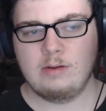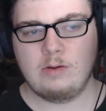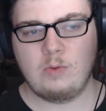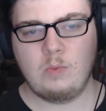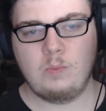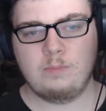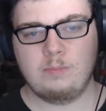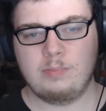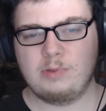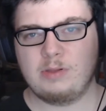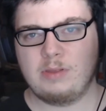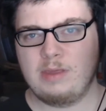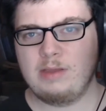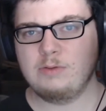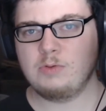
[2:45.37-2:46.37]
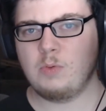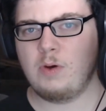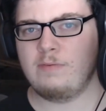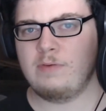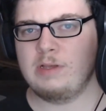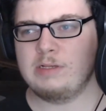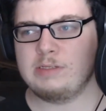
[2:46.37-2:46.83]
I think it was quite a
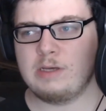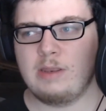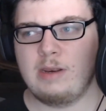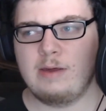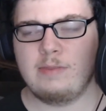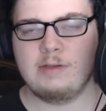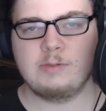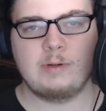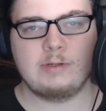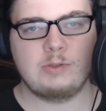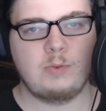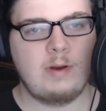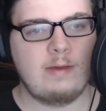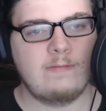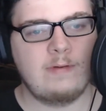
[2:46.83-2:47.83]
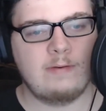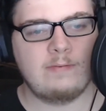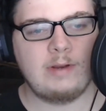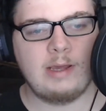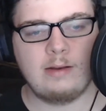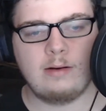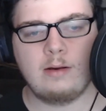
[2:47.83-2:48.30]
few years ago now, I think it's about
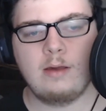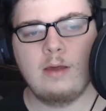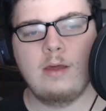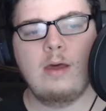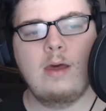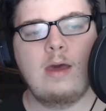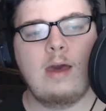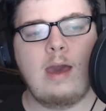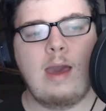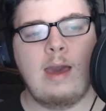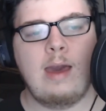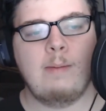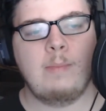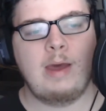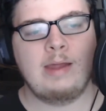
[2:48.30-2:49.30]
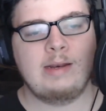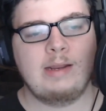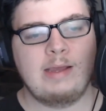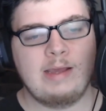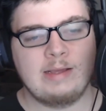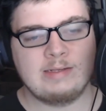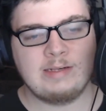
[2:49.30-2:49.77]
2015, and
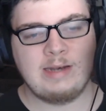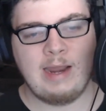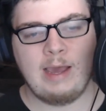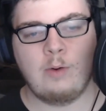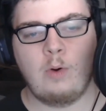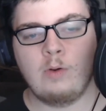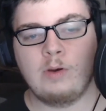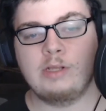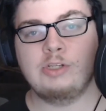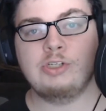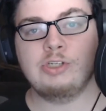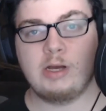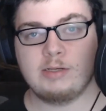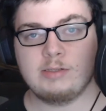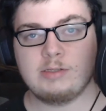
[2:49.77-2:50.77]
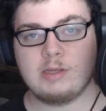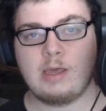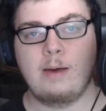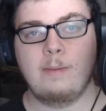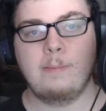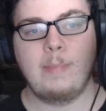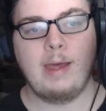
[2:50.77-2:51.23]
it has now only just
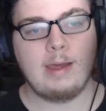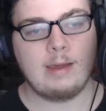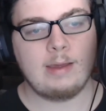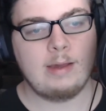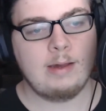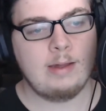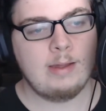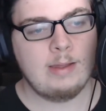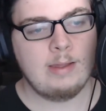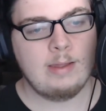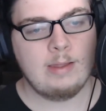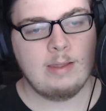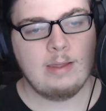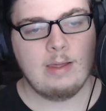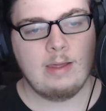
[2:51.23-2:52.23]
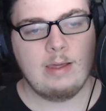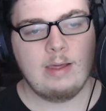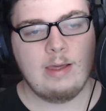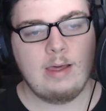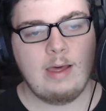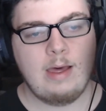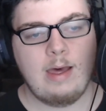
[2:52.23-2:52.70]
come back.
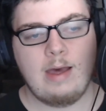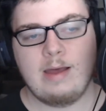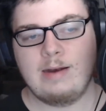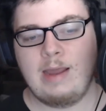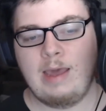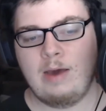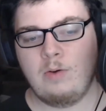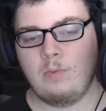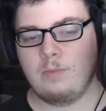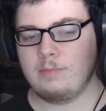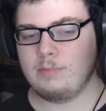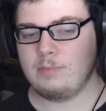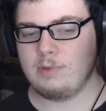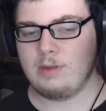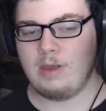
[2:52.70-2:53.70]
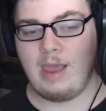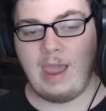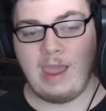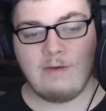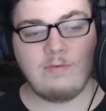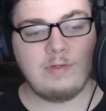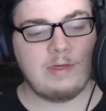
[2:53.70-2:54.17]
Now,
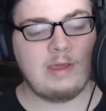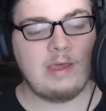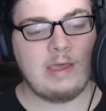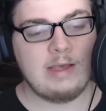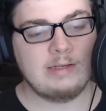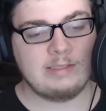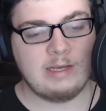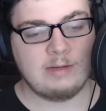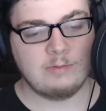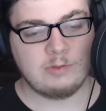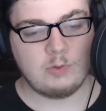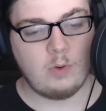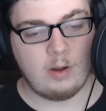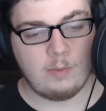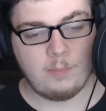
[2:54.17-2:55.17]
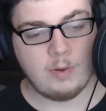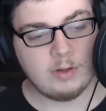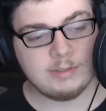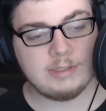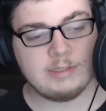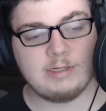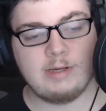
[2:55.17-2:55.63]
everything here sounds quite
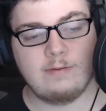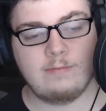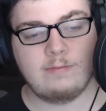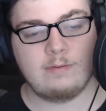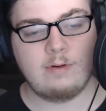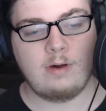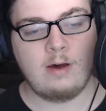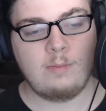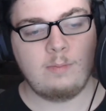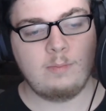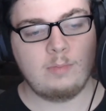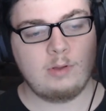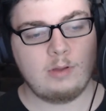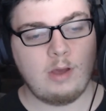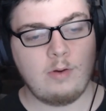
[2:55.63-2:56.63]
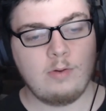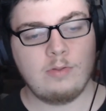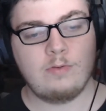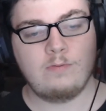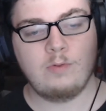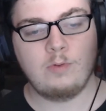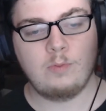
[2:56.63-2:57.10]
positive. I'm going
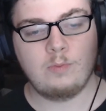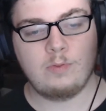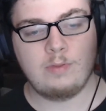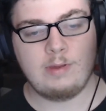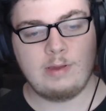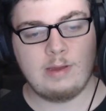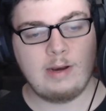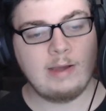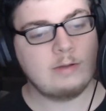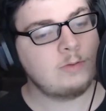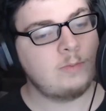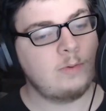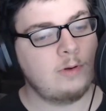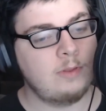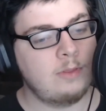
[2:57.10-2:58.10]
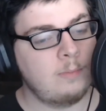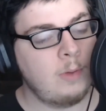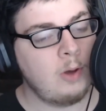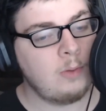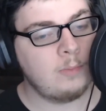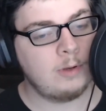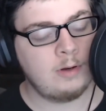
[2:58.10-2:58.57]
through the announcement at the
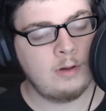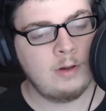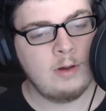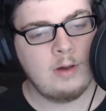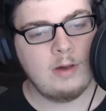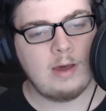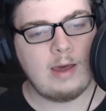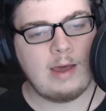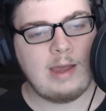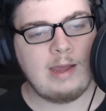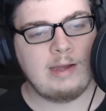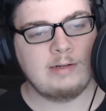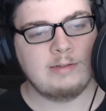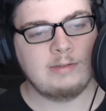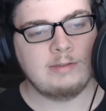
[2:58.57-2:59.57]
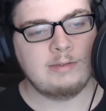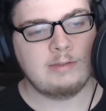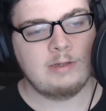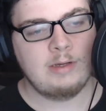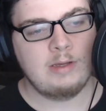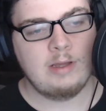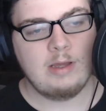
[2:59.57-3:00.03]
moment, and
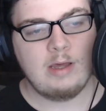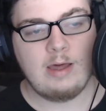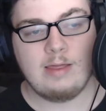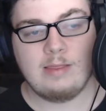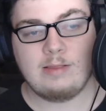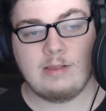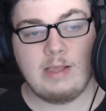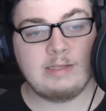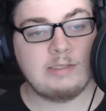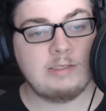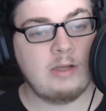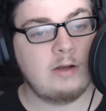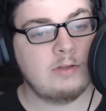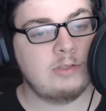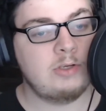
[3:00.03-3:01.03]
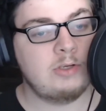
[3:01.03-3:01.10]
it starts